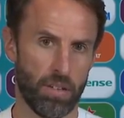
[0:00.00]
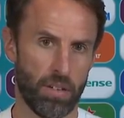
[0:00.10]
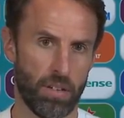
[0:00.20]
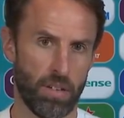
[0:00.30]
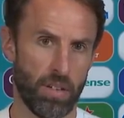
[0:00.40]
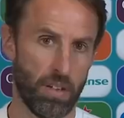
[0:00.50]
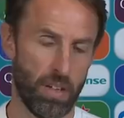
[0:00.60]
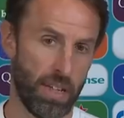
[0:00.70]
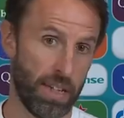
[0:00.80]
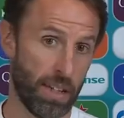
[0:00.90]

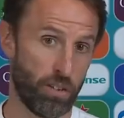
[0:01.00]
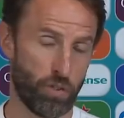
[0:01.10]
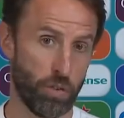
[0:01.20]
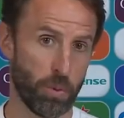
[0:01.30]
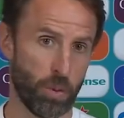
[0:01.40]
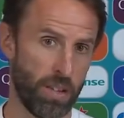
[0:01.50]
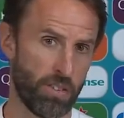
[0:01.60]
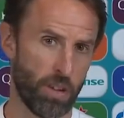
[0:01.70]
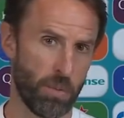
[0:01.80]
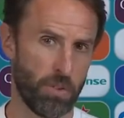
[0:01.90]
English football, in
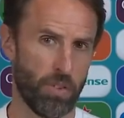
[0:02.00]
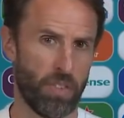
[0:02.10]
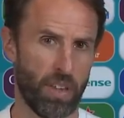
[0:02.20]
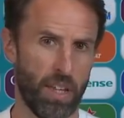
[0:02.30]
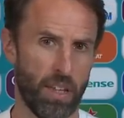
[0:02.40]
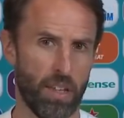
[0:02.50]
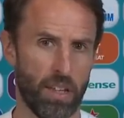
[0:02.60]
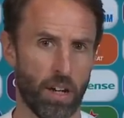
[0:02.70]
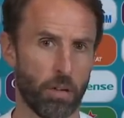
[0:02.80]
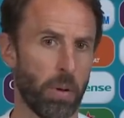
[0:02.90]
terms of the
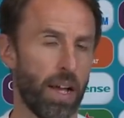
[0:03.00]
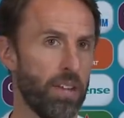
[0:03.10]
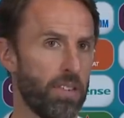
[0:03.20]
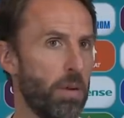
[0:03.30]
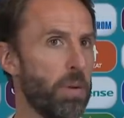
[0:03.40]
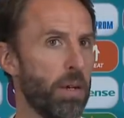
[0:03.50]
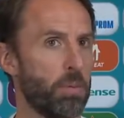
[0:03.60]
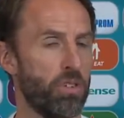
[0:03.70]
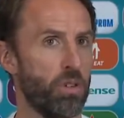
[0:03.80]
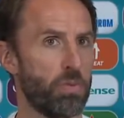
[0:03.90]
young players that are being
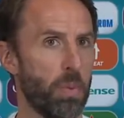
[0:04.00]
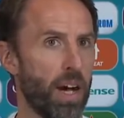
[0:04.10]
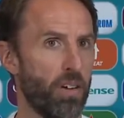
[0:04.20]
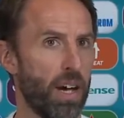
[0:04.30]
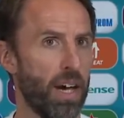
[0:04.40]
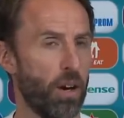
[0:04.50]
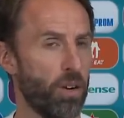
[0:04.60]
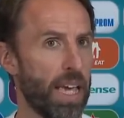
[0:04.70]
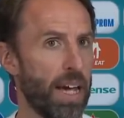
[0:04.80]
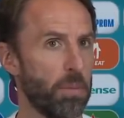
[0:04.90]
produced by our
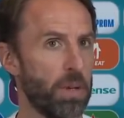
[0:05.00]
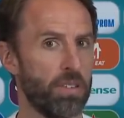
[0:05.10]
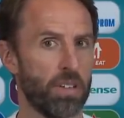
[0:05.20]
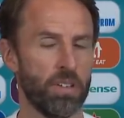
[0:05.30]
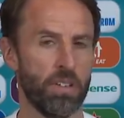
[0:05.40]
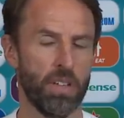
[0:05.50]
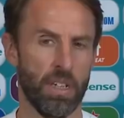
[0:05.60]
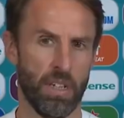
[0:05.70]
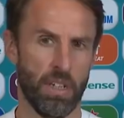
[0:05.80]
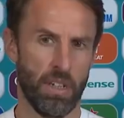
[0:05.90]
academies and
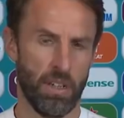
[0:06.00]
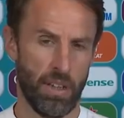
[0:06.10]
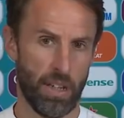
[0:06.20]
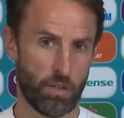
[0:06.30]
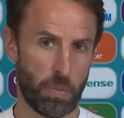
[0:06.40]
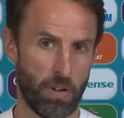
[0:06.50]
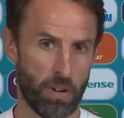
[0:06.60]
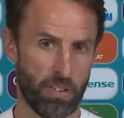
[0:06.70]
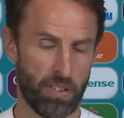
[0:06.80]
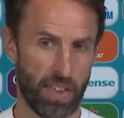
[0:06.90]
the
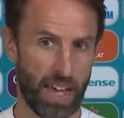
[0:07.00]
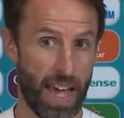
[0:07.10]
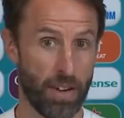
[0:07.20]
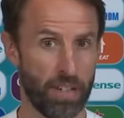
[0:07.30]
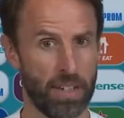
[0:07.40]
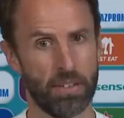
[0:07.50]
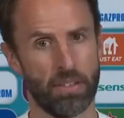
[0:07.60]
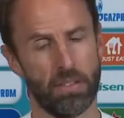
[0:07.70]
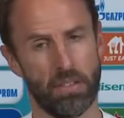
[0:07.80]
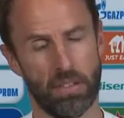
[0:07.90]
experiences they're having,
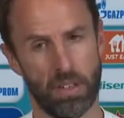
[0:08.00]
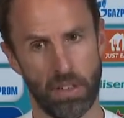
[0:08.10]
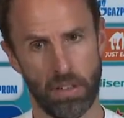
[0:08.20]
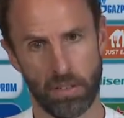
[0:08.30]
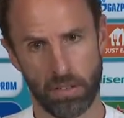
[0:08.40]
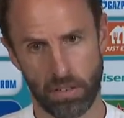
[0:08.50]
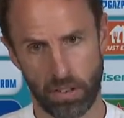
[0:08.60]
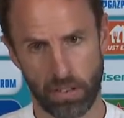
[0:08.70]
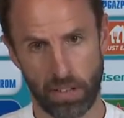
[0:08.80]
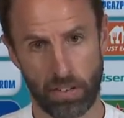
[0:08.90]
the
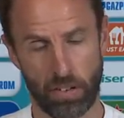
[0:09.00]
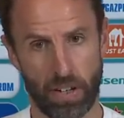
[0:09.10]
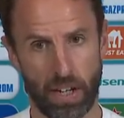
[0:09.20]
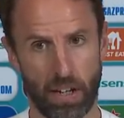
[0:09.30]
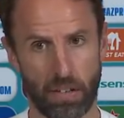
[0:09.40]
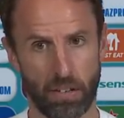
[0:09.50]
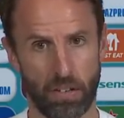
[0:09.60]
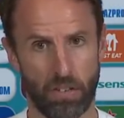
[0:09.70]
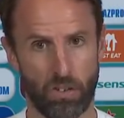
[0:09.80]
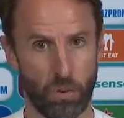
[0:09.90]
success of our
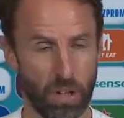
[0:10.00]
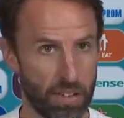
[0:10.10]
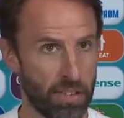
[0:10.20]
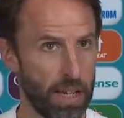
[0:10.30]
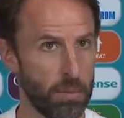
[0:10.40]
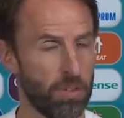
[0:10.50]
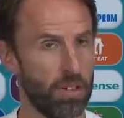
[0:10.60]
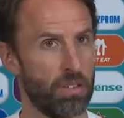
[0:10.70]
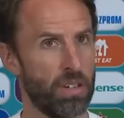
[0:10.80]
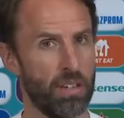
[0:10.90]
junior teams
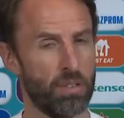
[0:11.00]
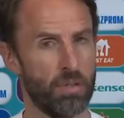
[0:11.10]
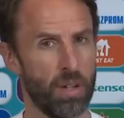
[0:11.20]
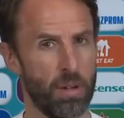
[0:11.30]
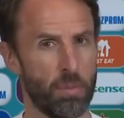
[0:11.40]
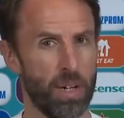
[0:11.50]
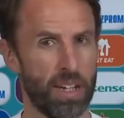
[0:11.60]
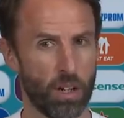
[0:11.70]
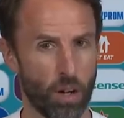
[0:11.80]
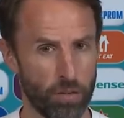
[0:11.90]
is
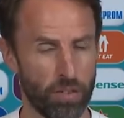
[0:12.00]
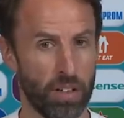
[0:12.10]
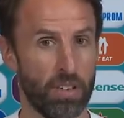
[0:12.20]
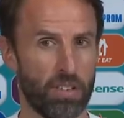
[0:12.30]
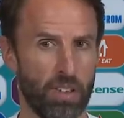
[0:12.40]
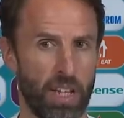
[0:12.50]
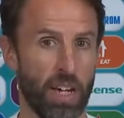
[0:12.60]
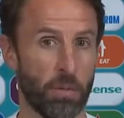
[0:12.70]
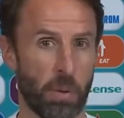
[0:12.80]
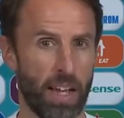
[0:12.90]
breeding confidence, and the
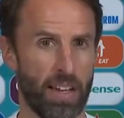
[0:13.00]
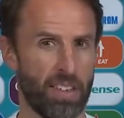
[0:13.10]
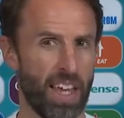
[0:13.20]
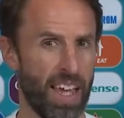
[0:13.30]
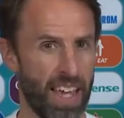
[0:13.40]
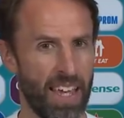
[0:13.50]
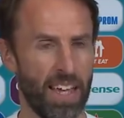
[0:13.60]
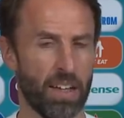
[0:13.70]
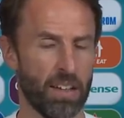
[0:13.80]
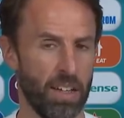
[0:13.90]
young players that are here,